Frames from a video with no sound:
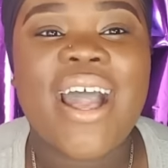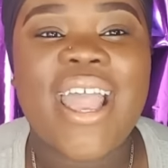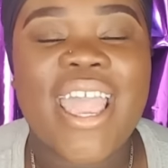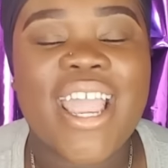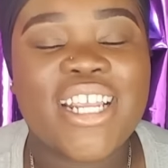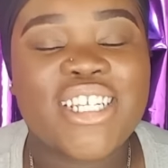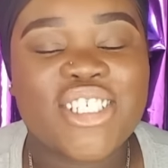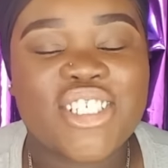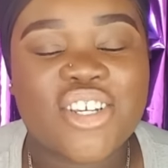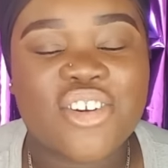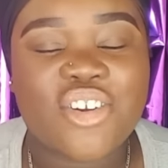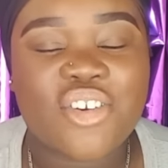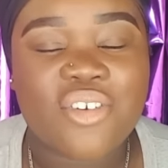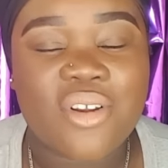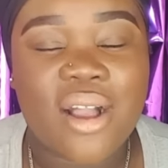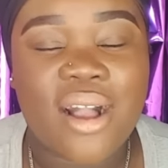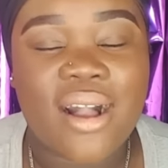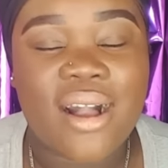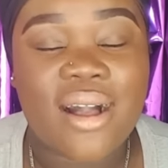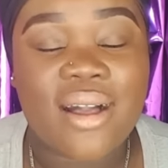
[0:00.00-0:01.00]
extra
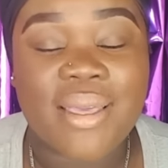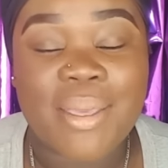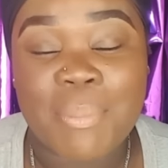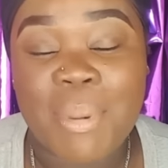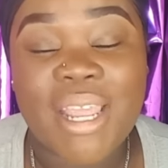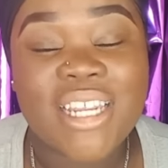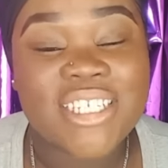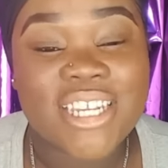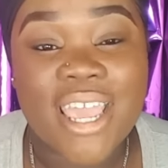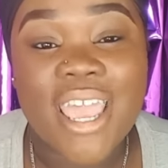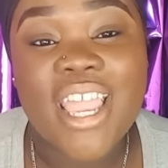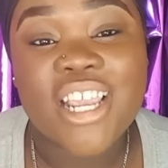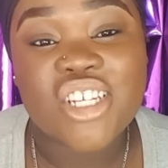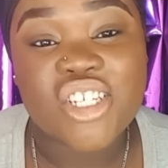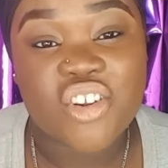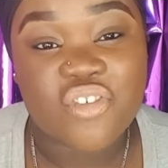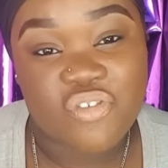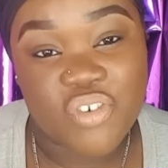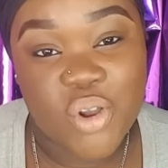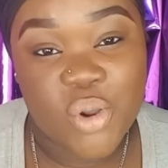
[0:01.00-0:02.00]
uh make sure
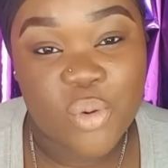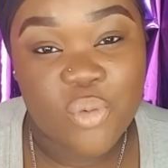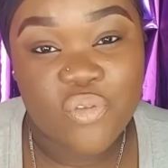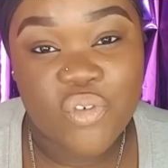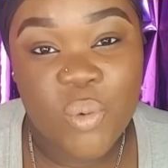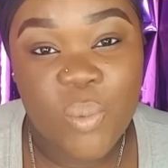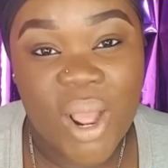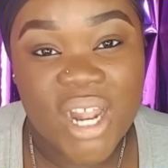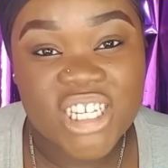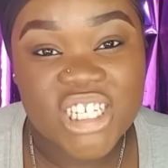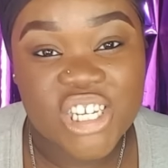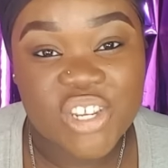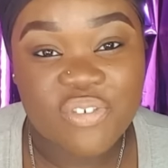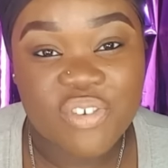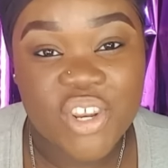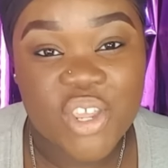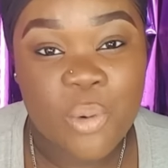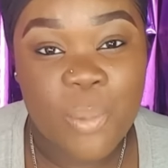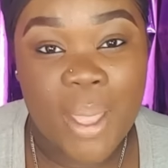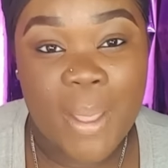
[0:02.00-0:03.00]
extra vote for watching the
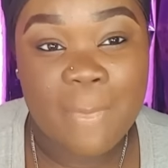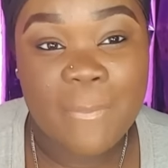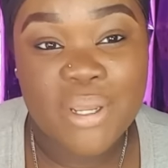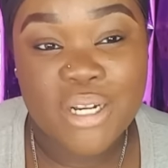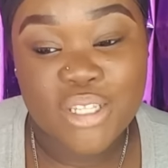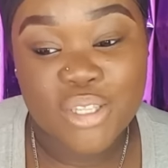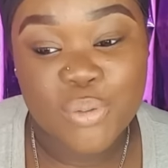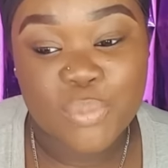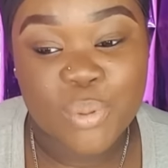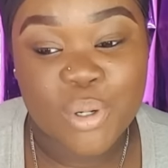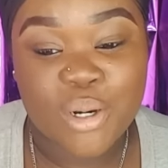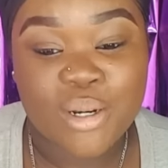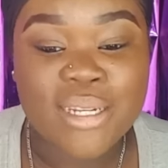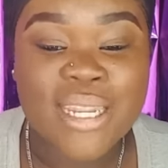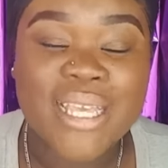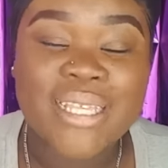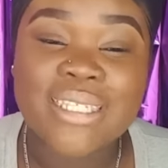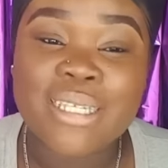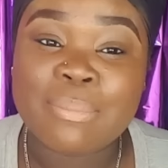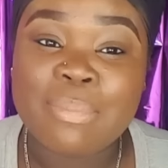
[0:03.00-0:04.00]
video and put in the word
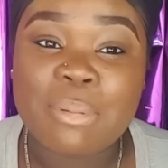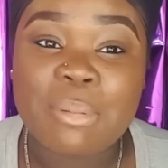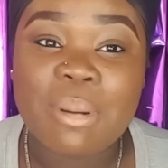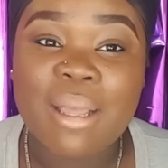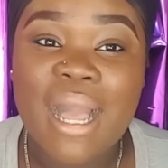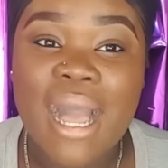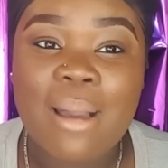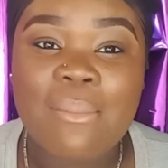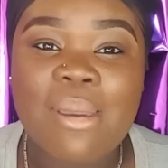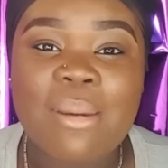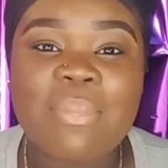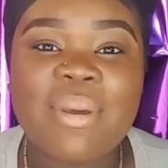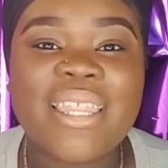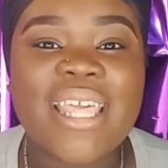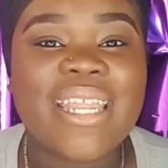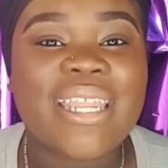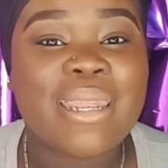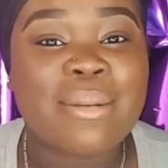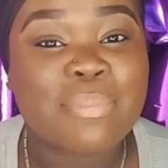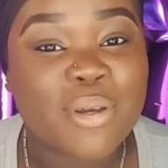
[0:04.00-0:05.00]
like some people comment but
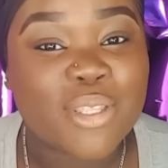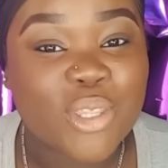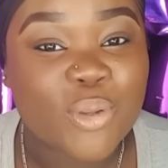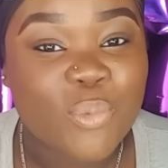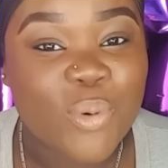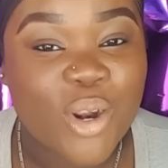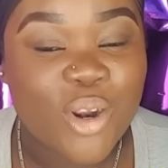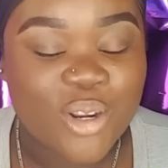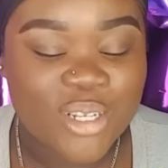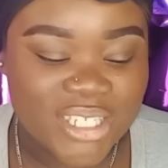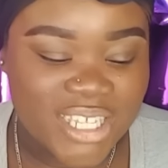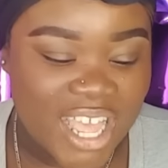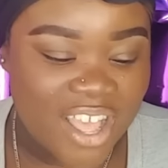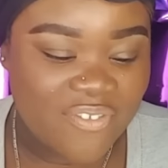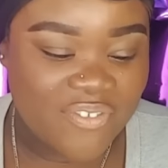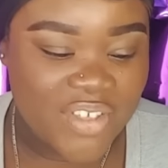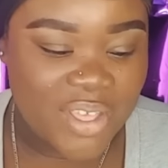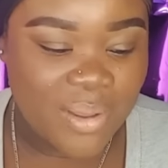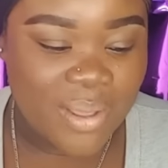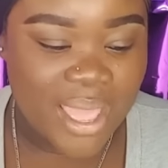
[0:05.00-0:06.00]
they didn't put the word so
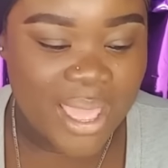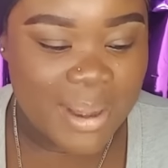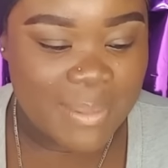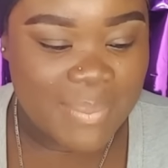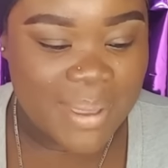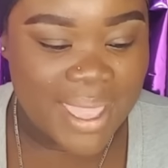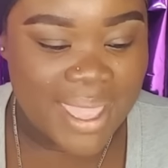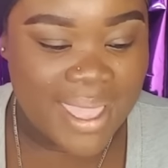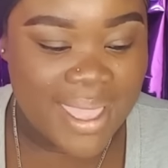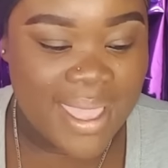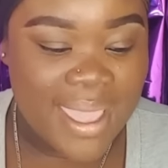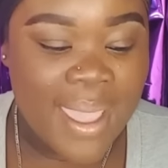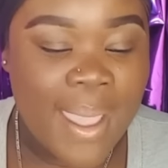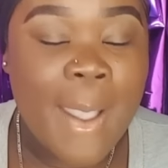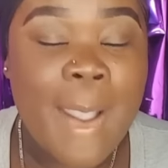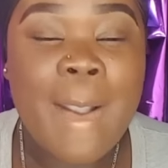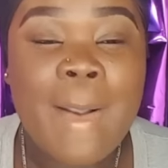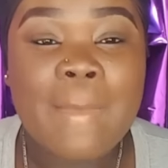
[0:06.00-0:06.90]
i felt kind of bad